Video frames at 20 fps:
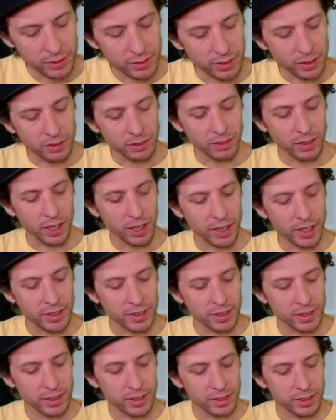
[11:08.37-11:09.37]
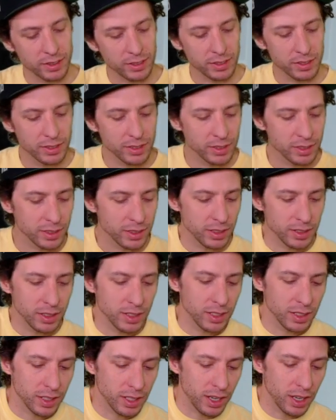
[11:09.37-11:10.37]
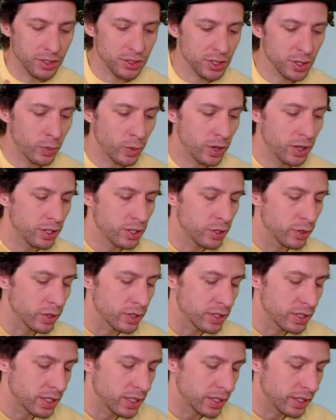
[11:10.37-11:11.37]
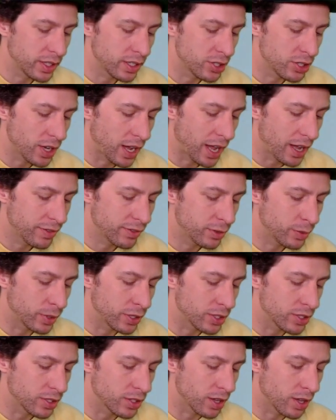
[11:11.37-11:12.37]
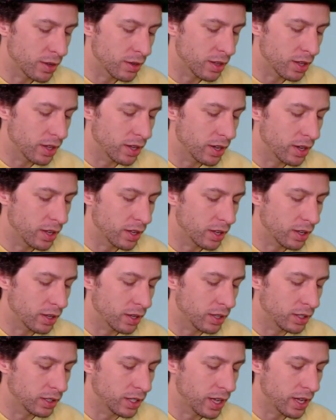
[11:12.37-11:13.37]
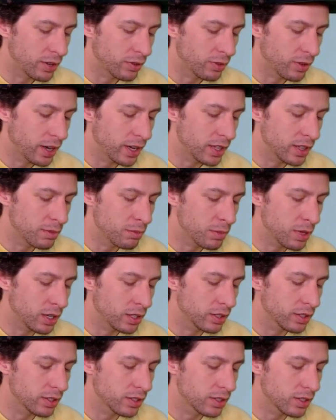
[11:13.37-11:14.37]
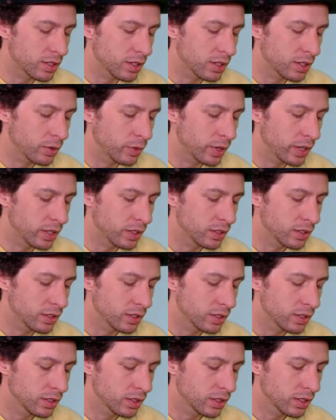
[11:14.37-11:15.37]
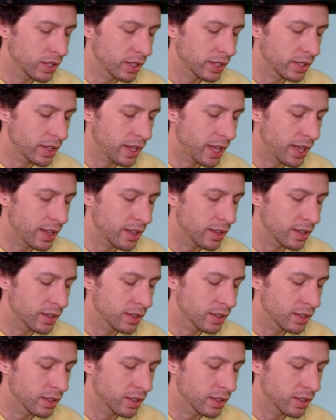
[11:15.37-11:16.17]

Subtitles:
Alright. I also want to do a steering shaft, which is a line right in the middle of the steering wheel, like that.